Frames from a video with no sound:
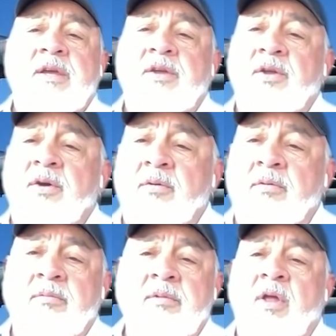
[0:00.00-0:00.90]
you
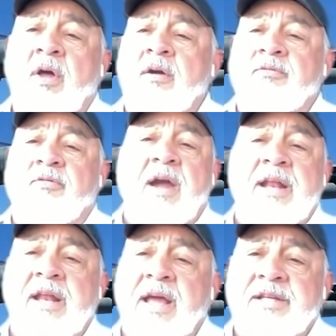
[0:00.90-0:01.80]
know, long
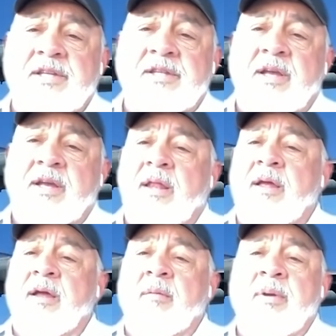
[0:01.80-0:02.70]
Friday nights at the
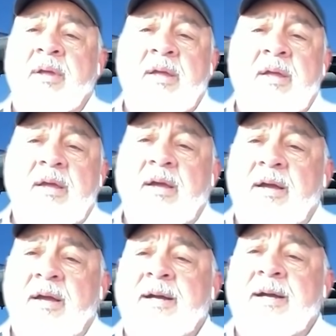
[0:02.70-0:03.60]
club,
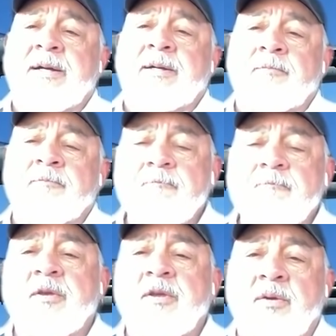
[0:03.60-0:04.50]
uh,
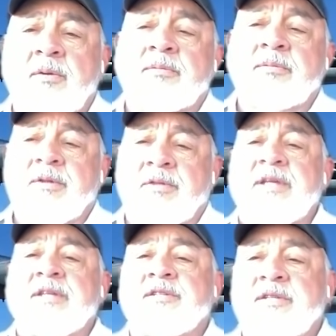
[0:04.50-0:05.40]
you know,
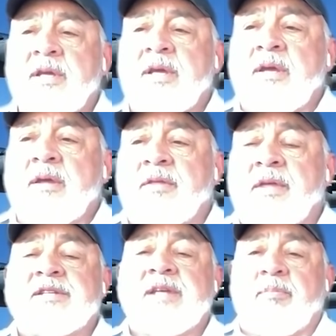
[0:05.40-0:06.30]
things,
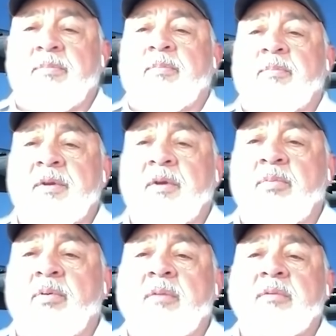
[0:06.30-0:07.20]
things that, you know,
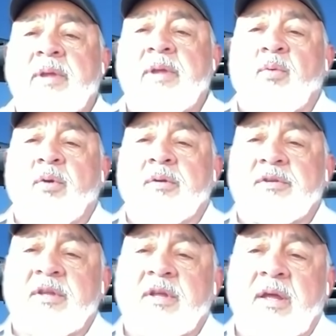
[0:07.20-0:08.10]
probably weren't,
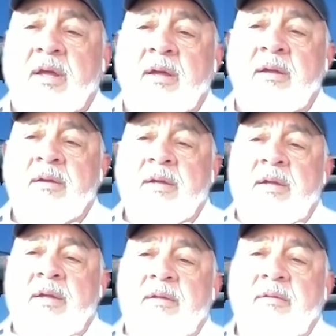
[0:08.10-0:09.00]
uh,
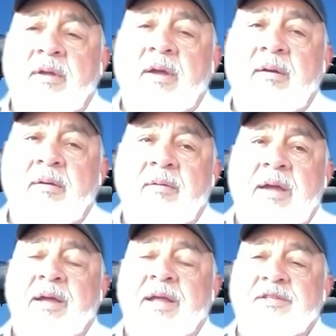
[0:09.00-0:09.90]
uh,
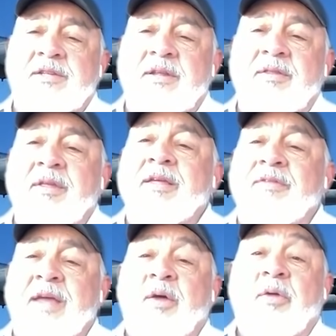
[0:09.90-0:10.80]
I guess the, the,
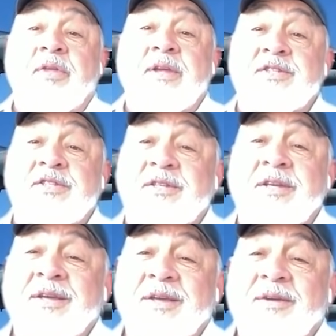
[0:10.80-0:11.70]
the healthiest
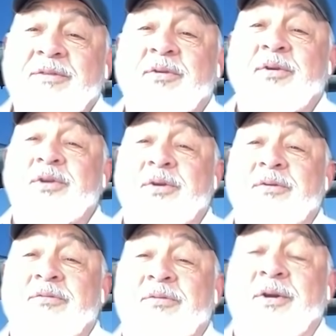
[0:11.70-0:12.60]
for
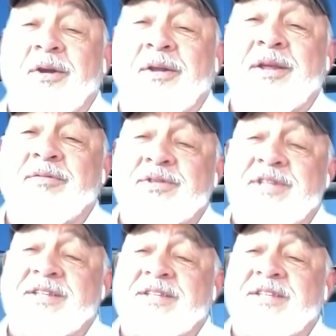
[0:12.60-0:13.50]
your, for our
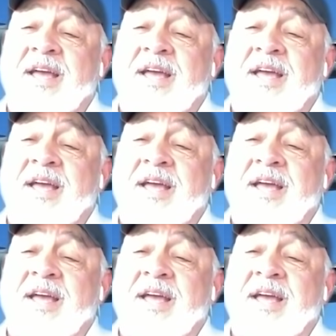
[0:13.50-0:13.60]
livers at the